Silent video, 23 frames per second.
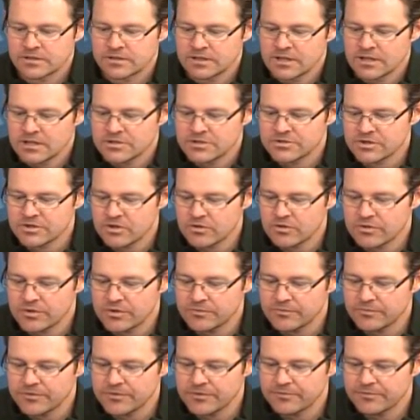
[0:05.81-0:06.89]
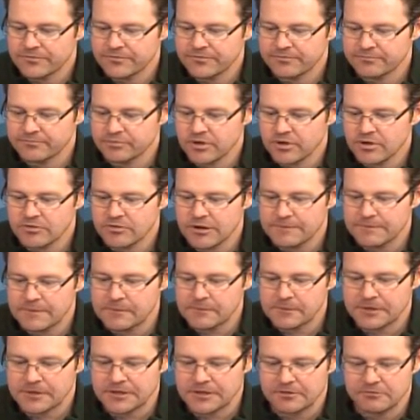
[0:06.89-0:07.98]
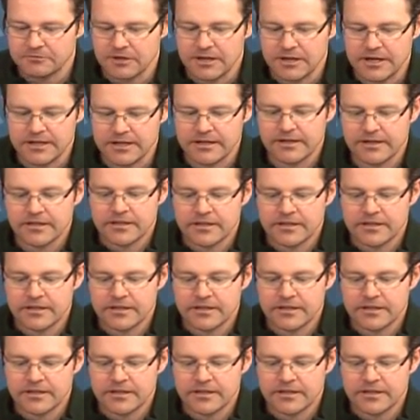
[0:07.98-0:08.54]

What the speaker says: So the program that we're going to write,